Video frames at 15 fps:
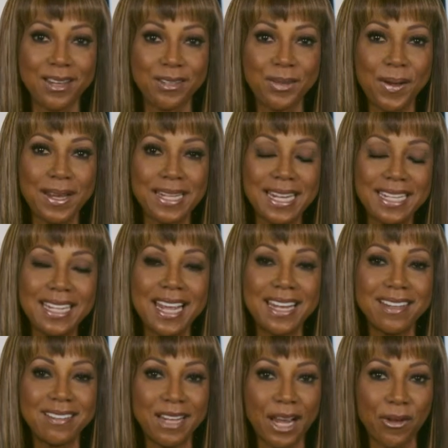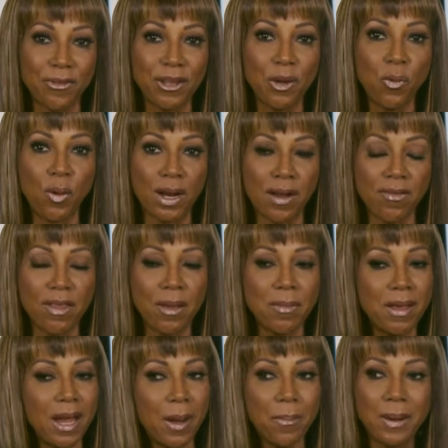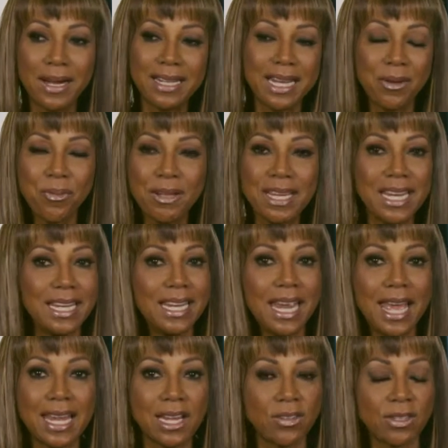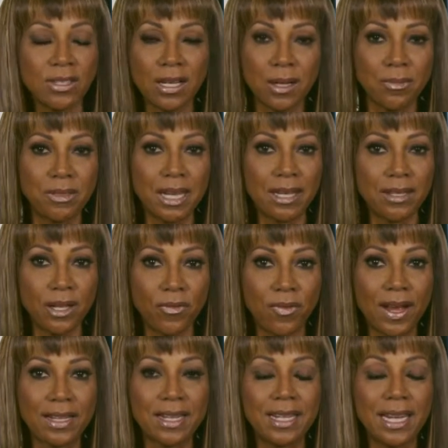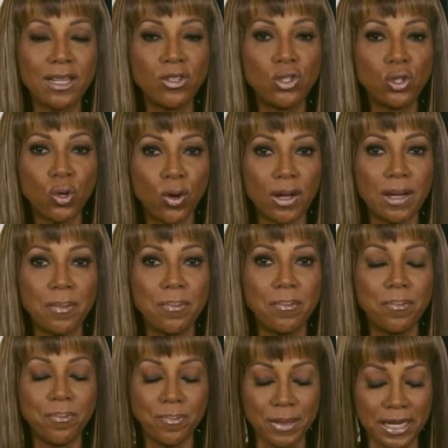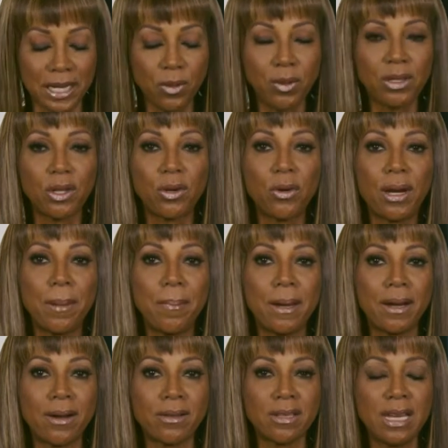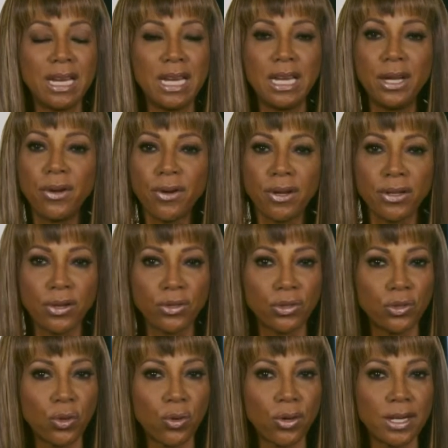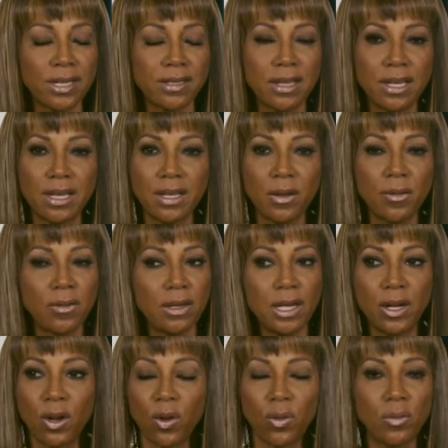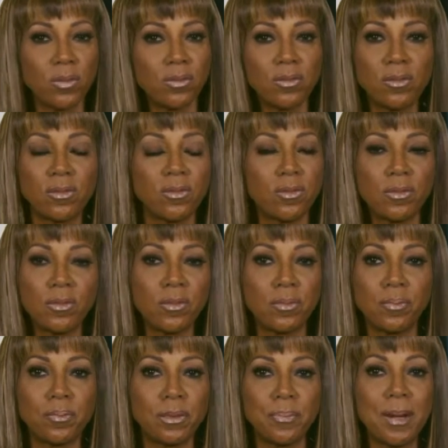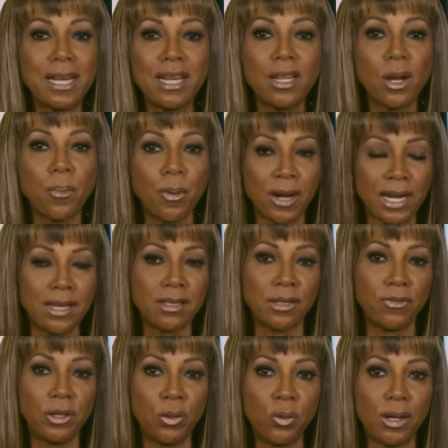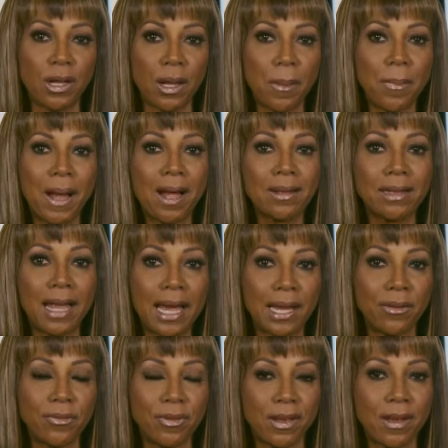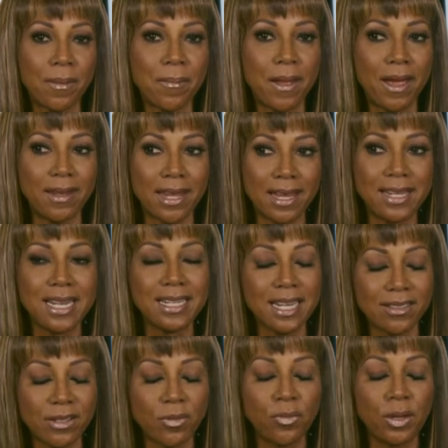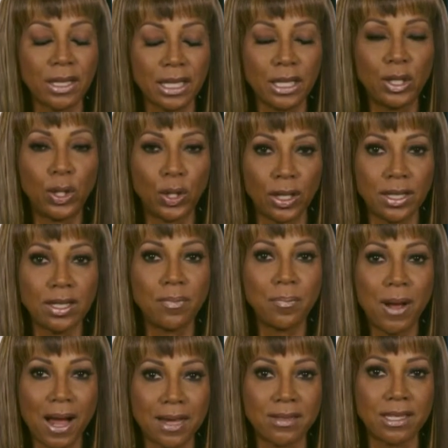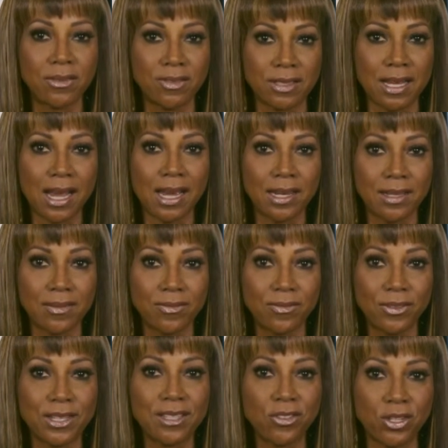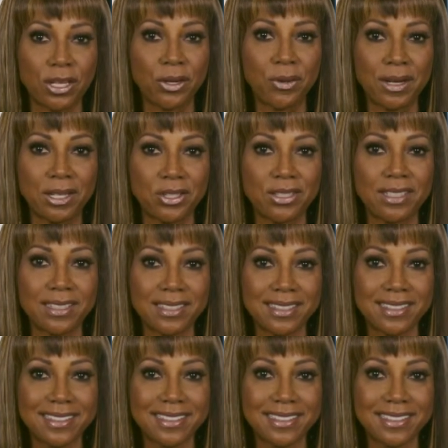So I think that is definitely one of them. But I think really in the end, it just comes down to the fact that they enjoy being with their grandparents, hearing their stories, you know, picking their brains, if you will, about life. And I think that's a really good positive sign for this generation.